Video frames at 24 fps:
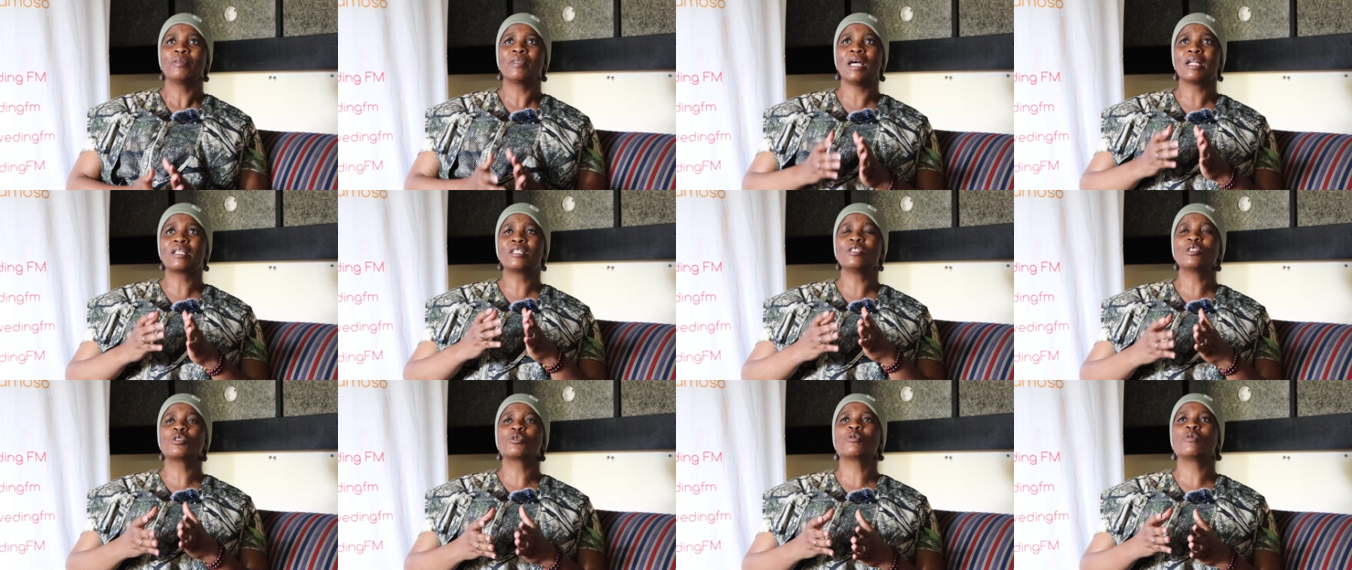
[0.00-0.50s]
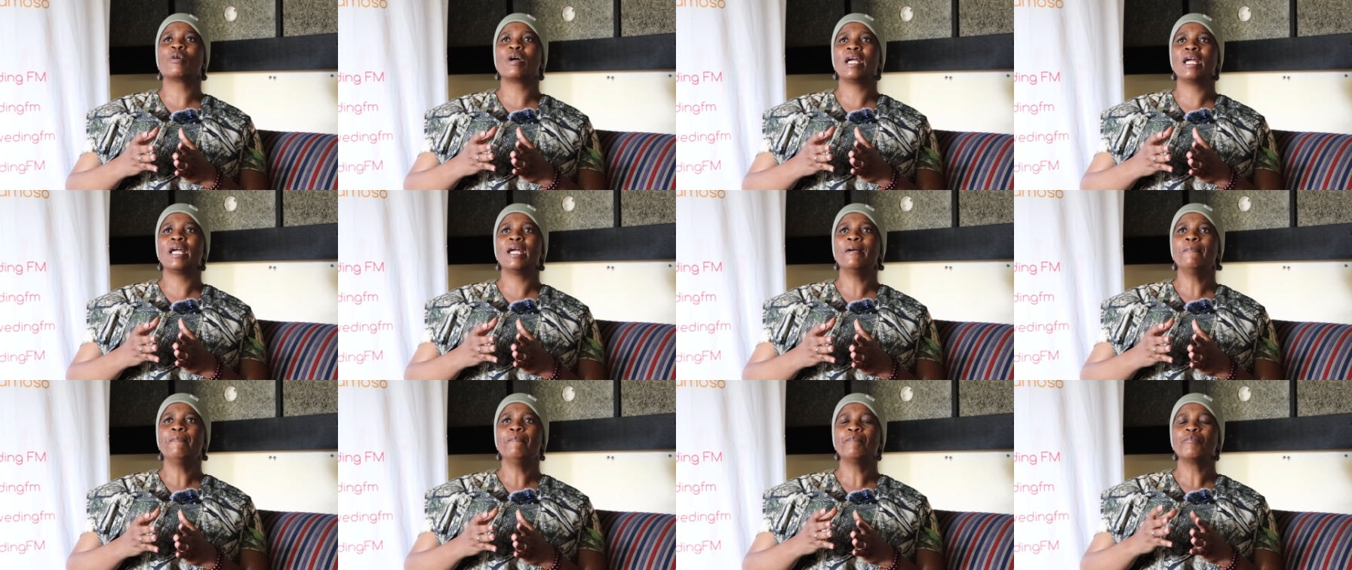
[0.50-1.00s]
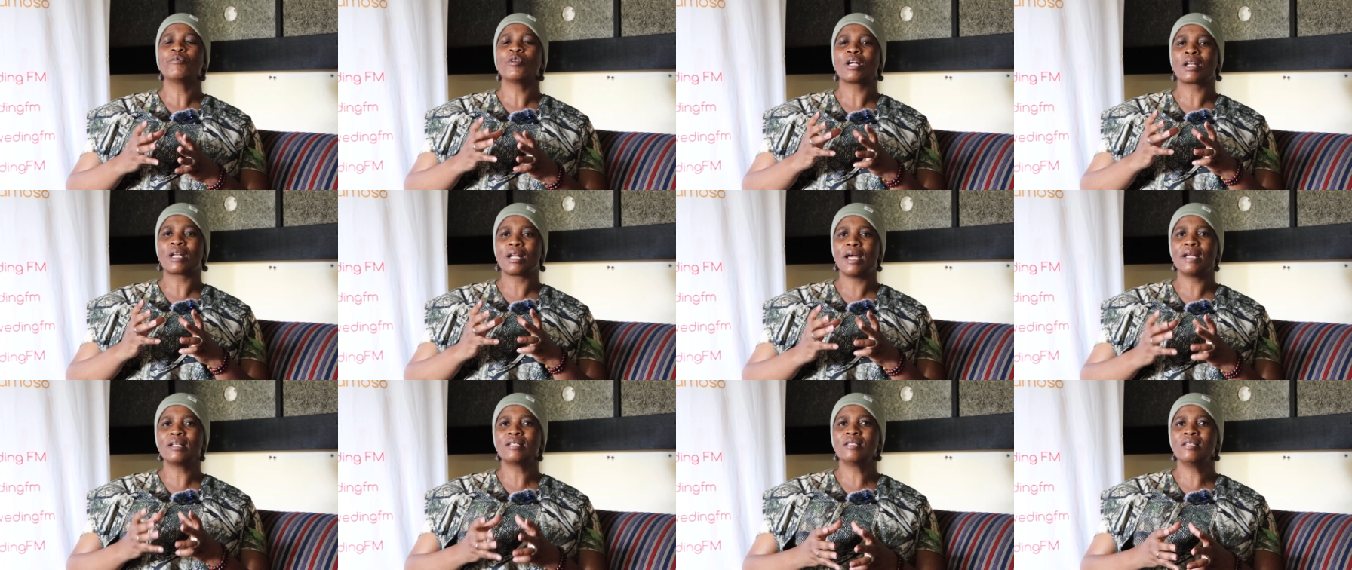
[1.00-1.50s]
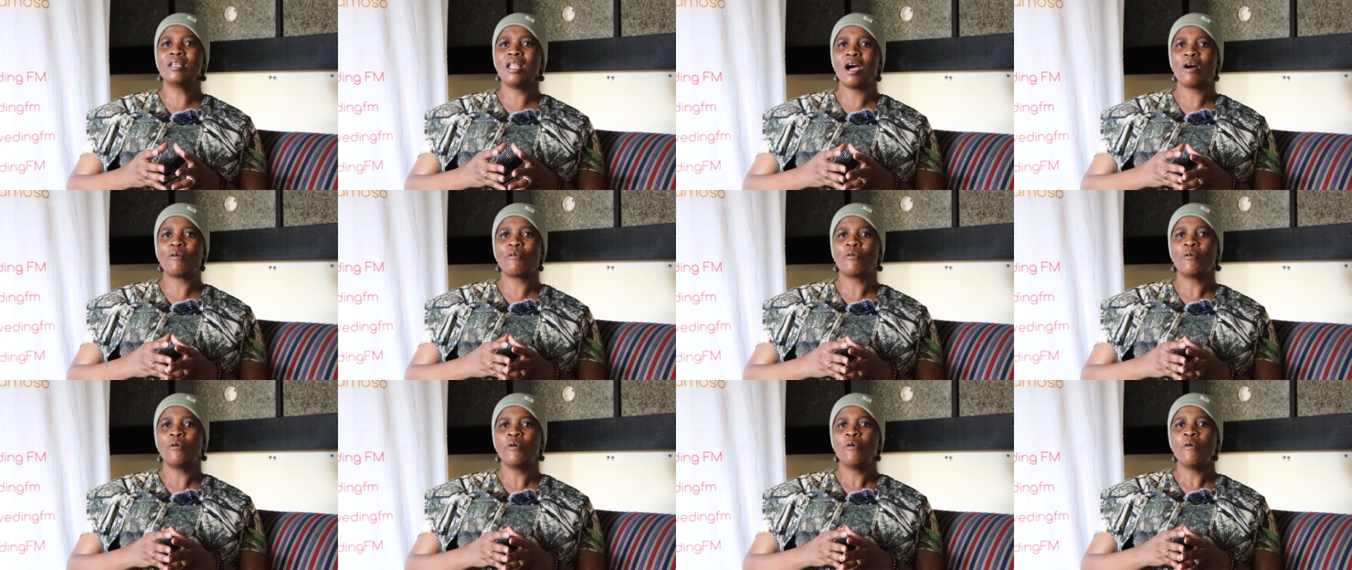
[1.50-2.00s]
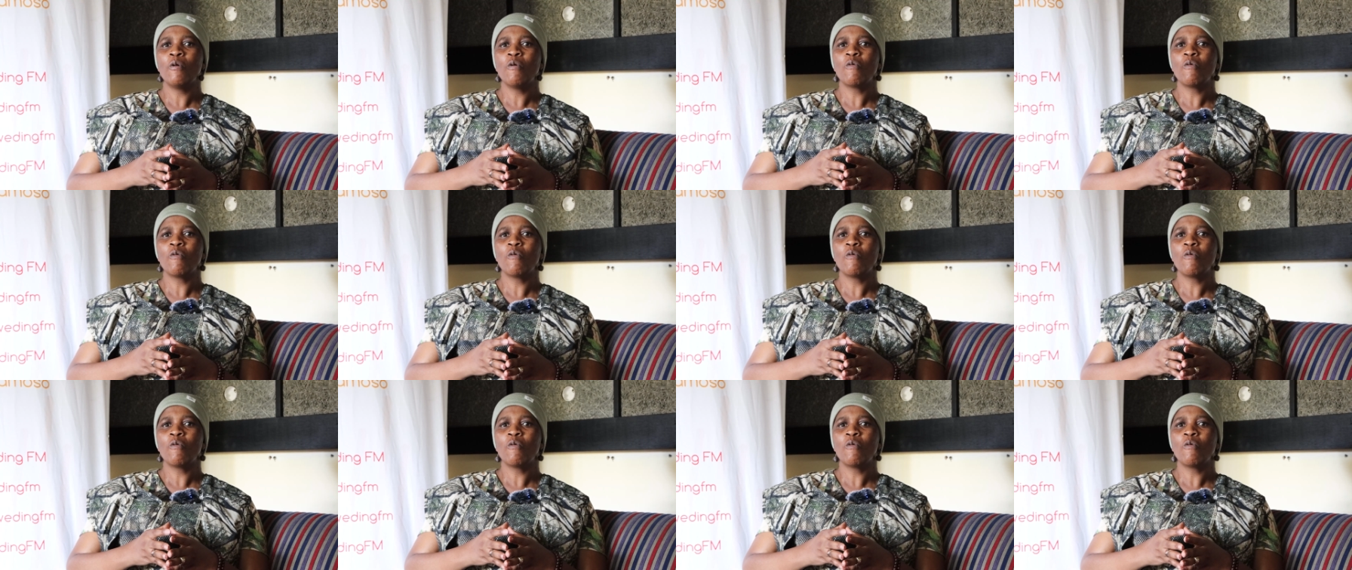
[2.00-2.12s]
That is where right now